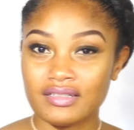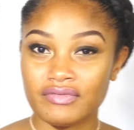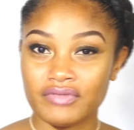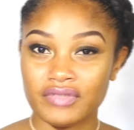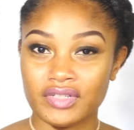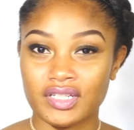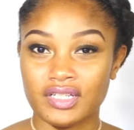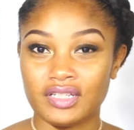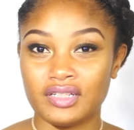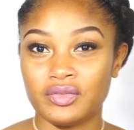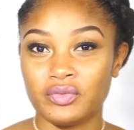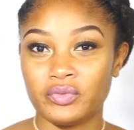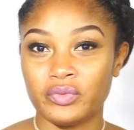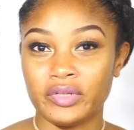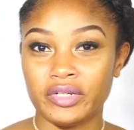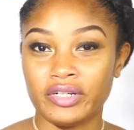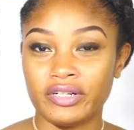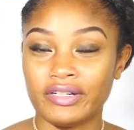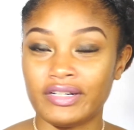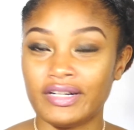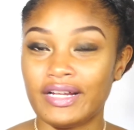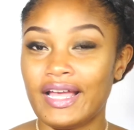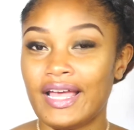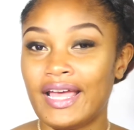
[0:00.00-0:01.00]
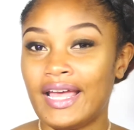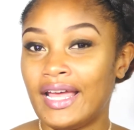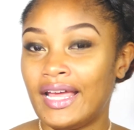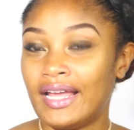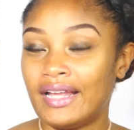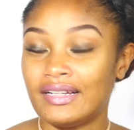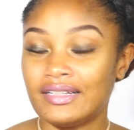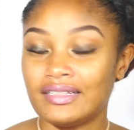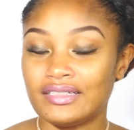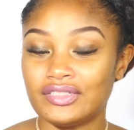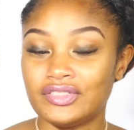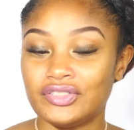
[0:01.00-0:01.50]
if it can wear
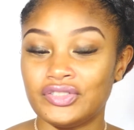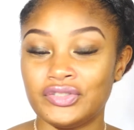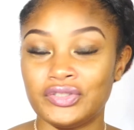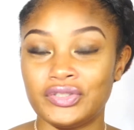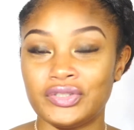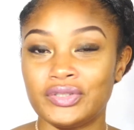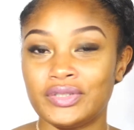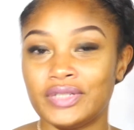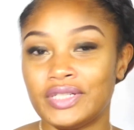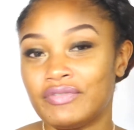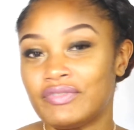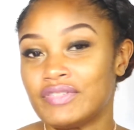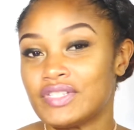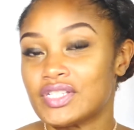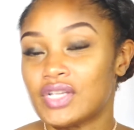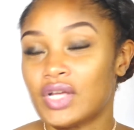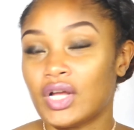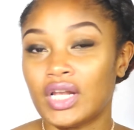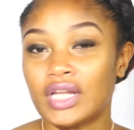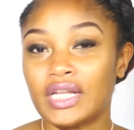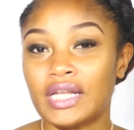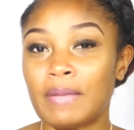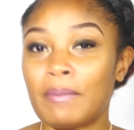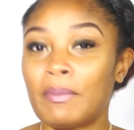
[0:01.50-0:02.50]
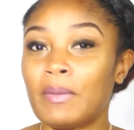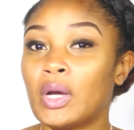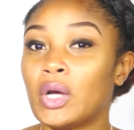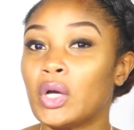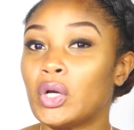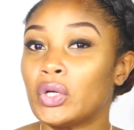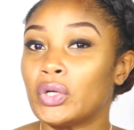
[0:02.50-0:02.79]
and you know, if it's all of them